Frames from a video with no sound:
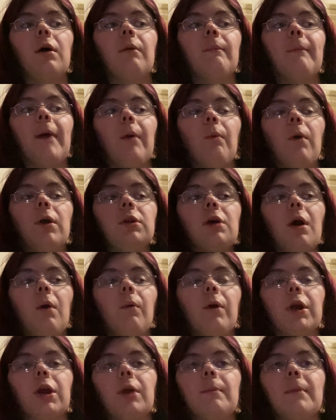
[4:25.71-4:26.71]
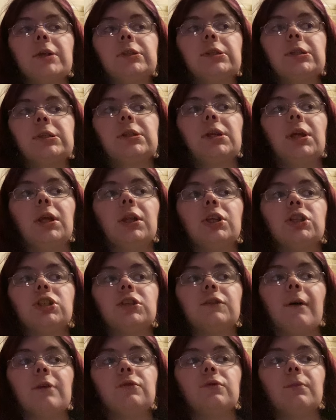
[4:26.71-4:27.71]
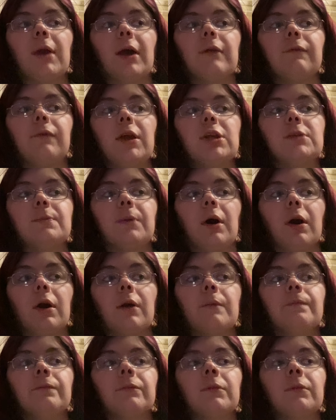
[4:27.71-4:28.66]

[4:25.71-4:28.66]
my one coworker must have seen, because she's friends with me on Facebook,